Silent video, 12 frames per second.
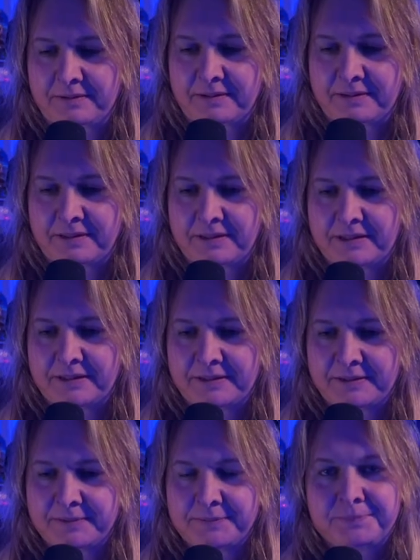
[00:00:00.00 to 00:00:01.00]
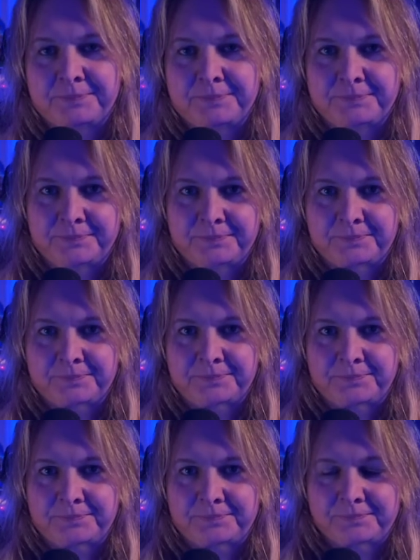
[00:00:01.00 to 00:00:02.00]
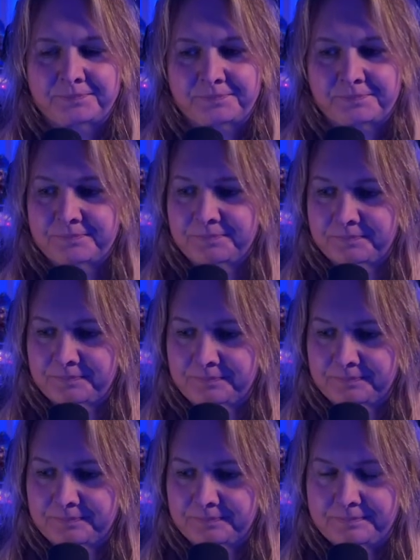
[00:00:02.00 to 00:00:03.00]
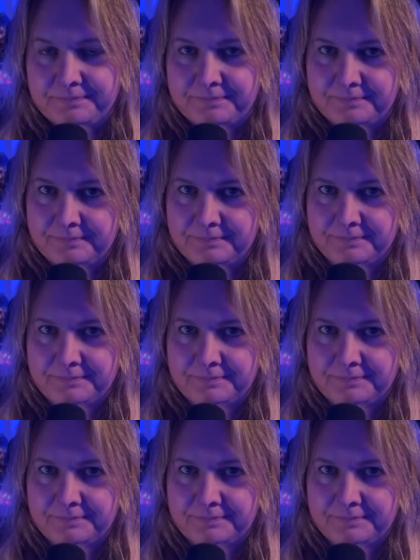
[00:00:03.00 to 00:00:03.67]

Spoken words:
(no one is talking)